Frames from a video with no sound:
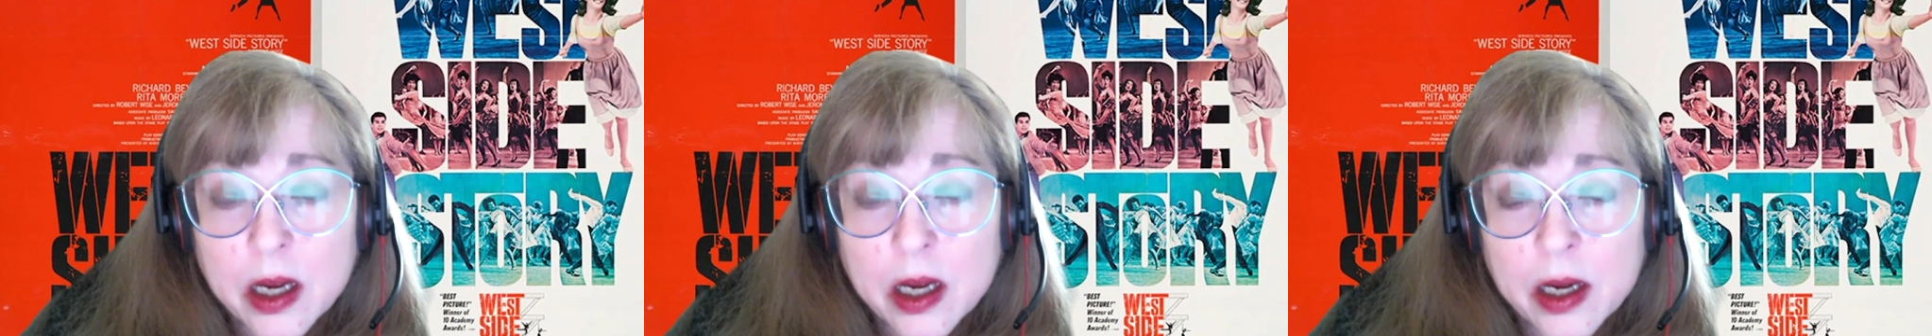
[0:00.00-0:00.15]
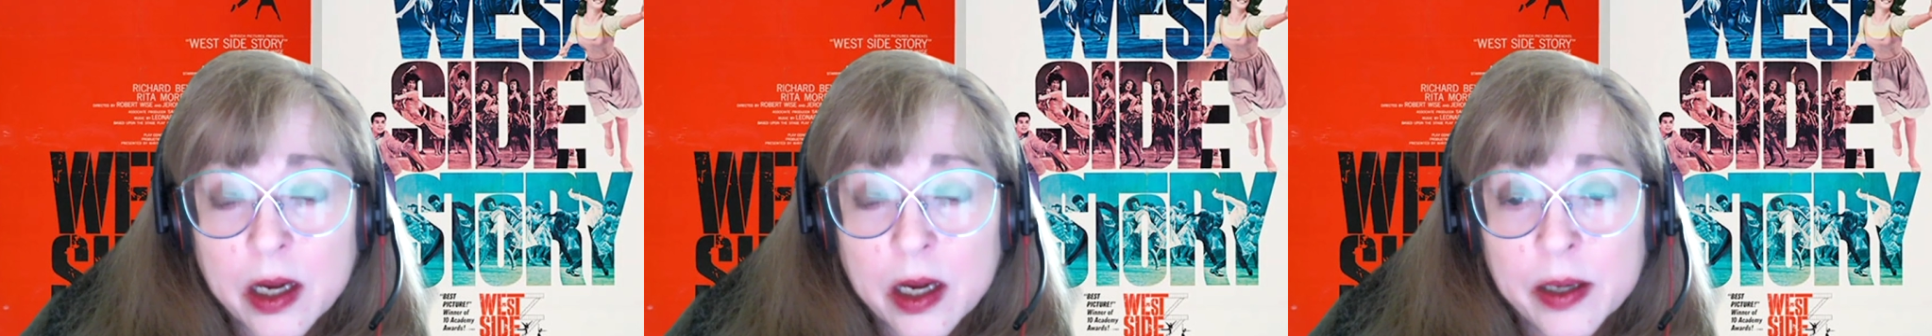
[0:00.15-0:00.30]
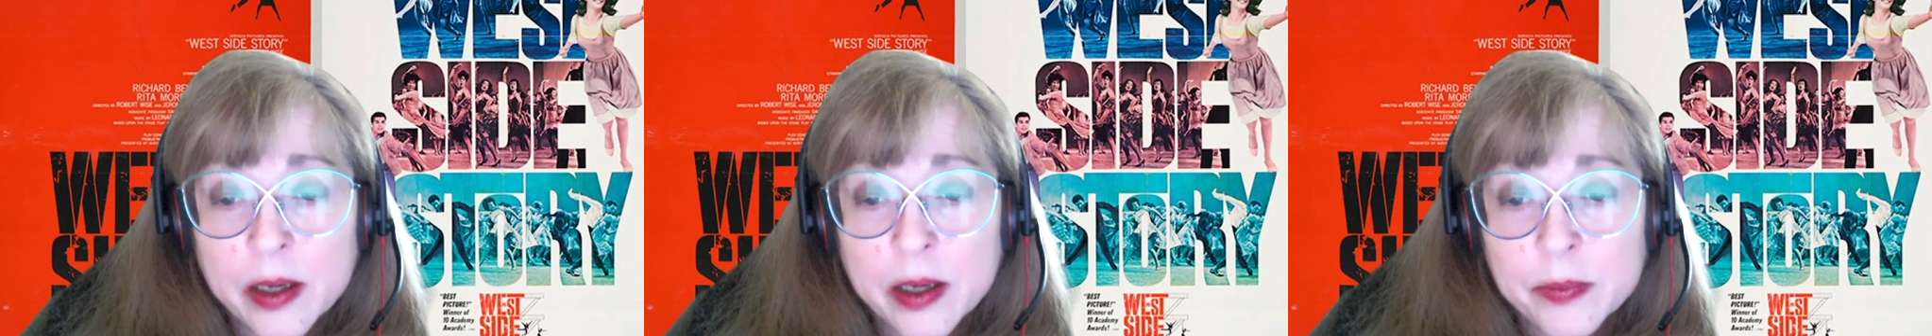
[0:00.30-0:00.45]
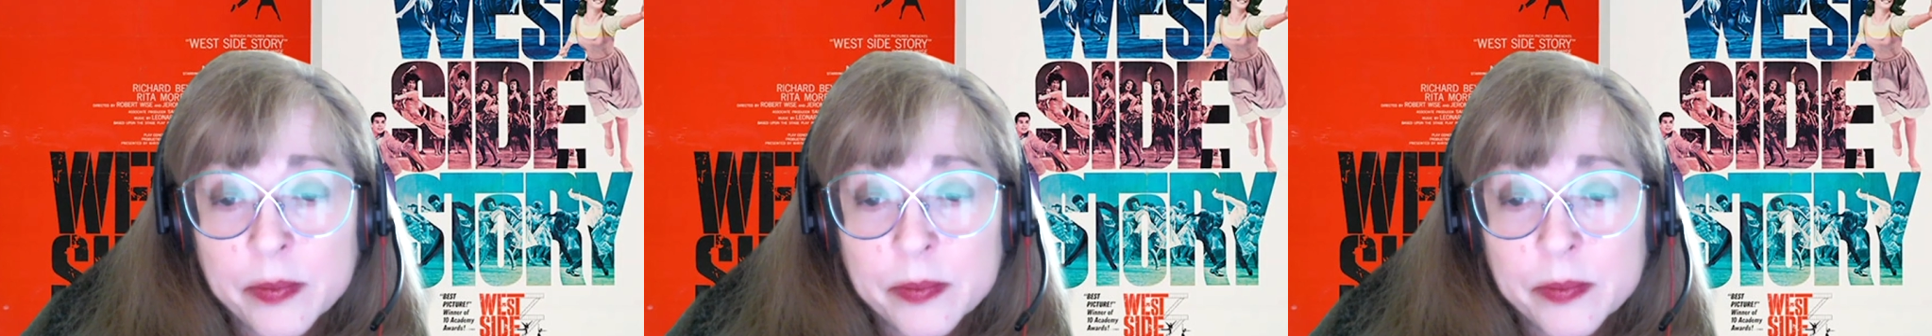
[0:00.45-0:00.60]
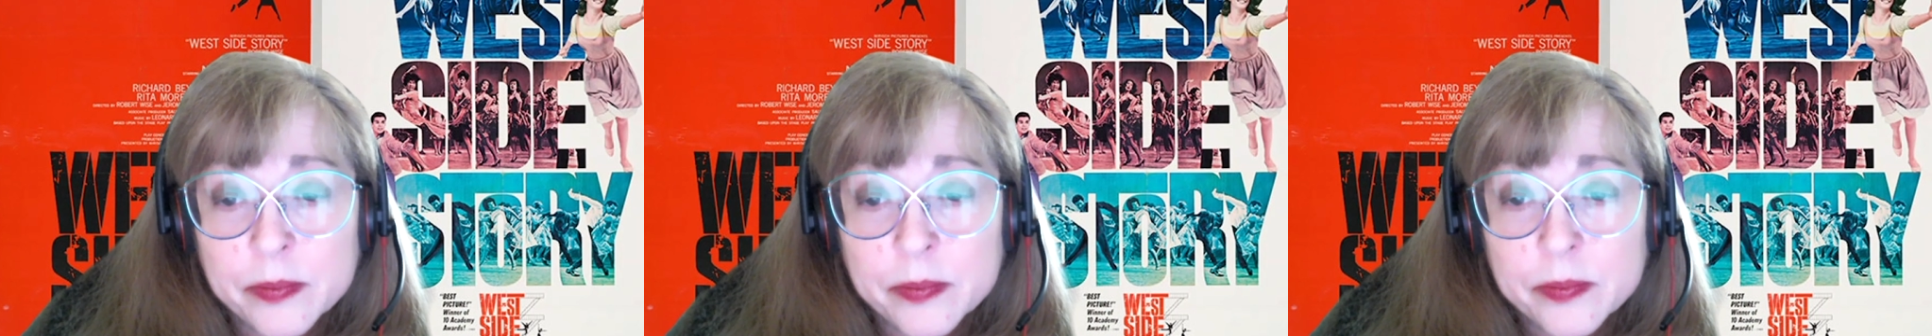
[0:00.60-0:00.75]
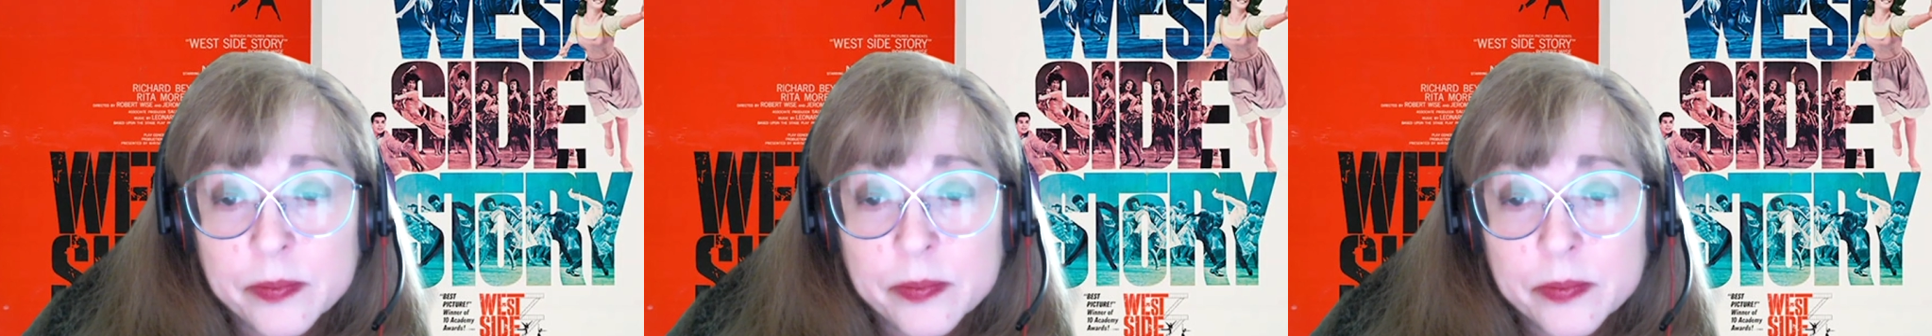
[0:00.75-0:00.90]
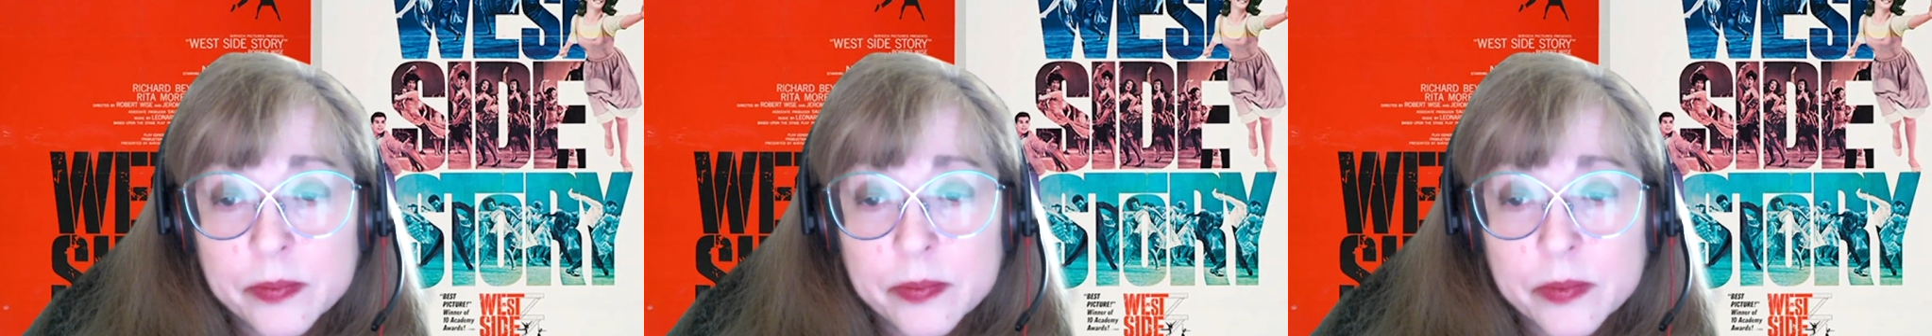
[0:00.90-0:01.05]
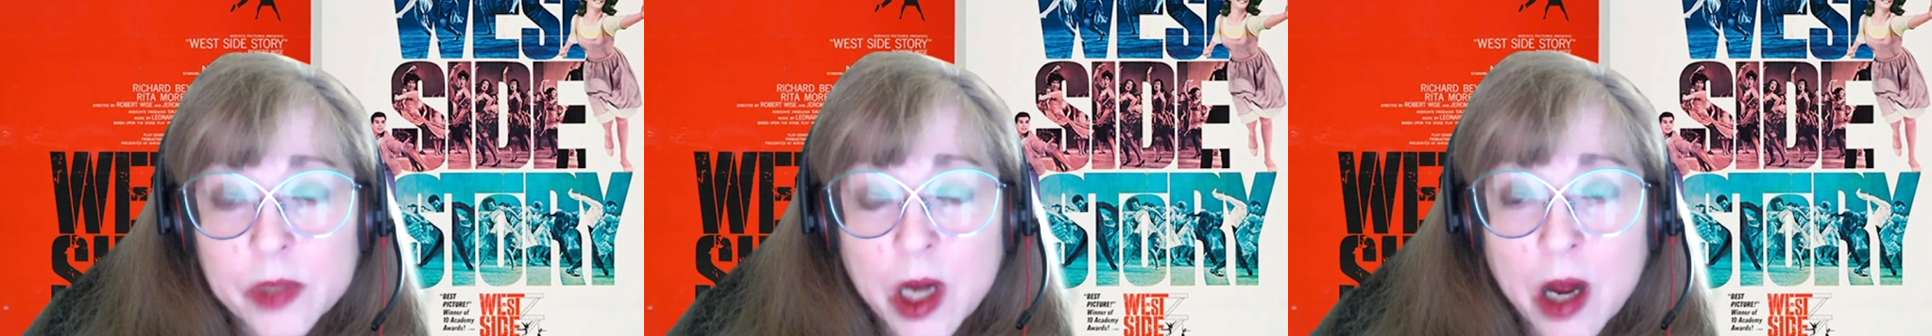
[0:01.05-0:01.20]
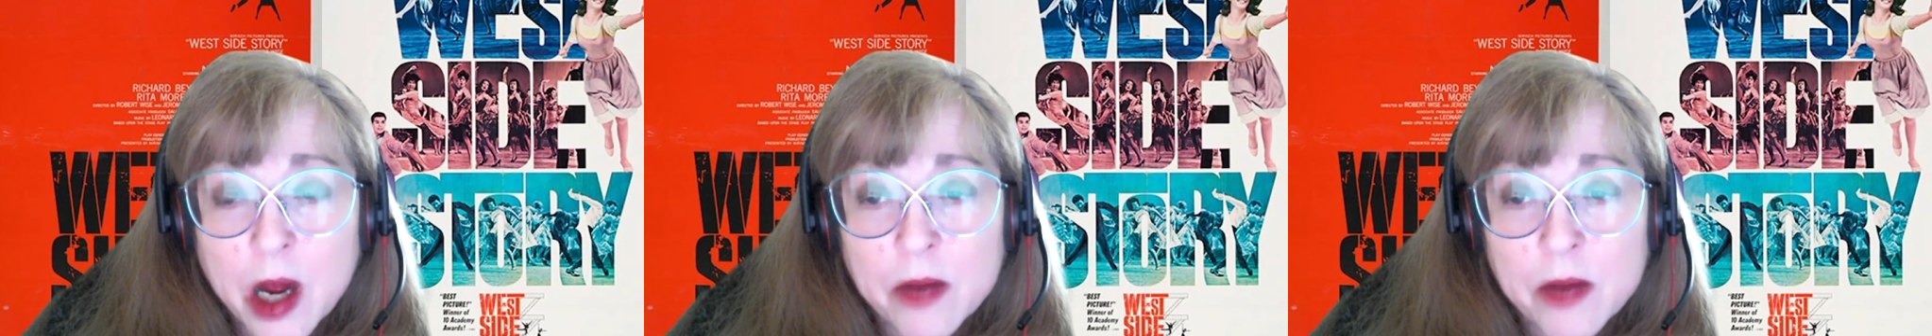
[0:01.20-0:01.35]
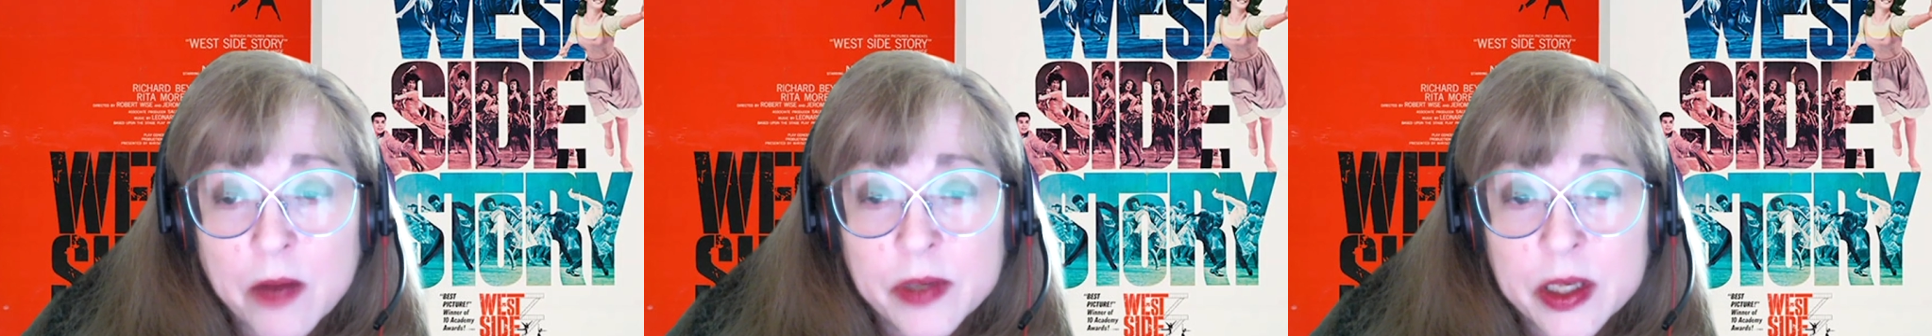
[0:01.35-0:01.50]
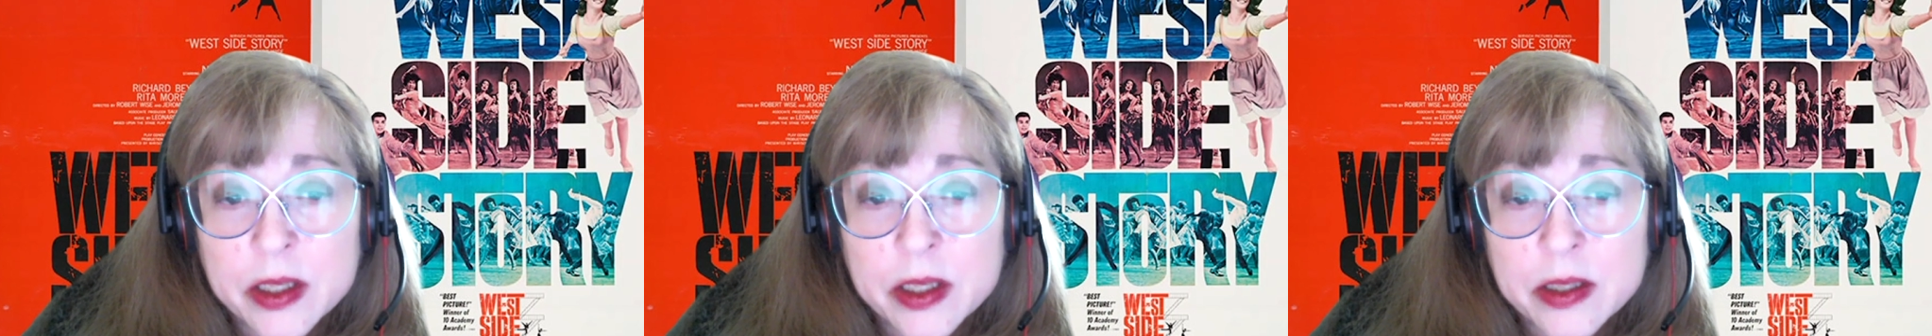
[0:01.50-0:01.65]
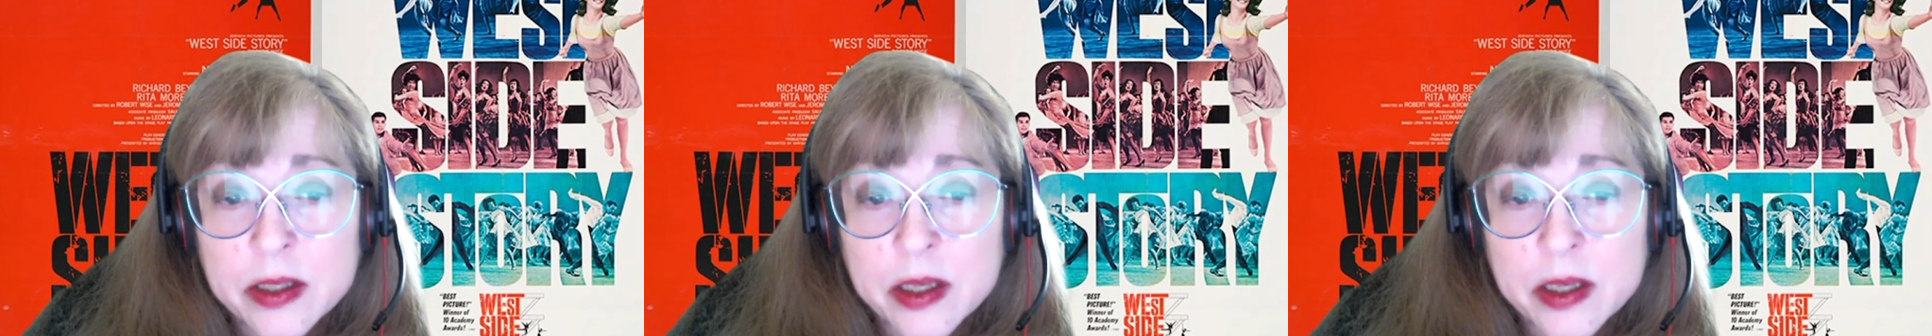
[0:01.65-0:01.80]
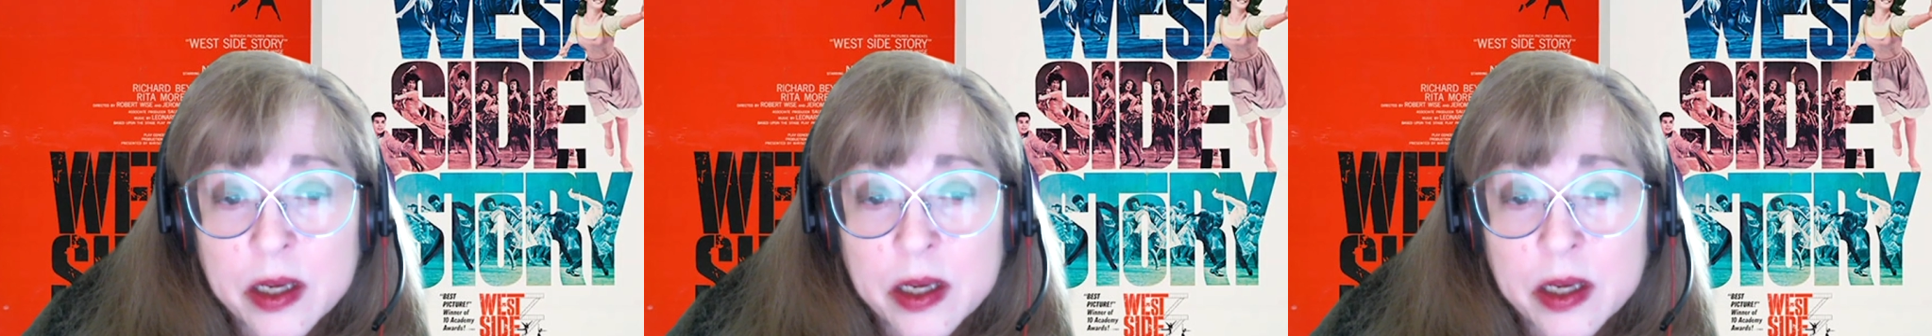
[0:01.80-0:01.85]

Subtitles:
Um, Confidence